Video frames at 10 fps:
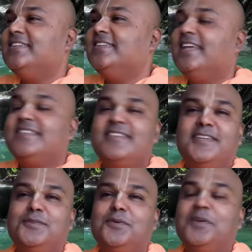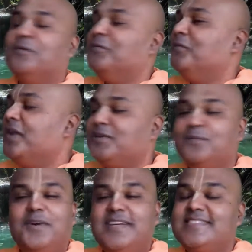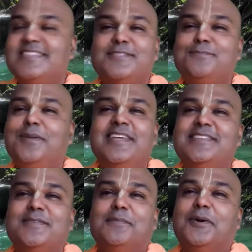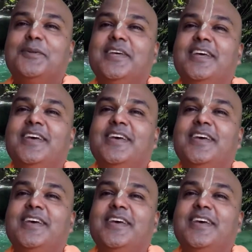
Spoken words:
and deaths I took here. What was this place about?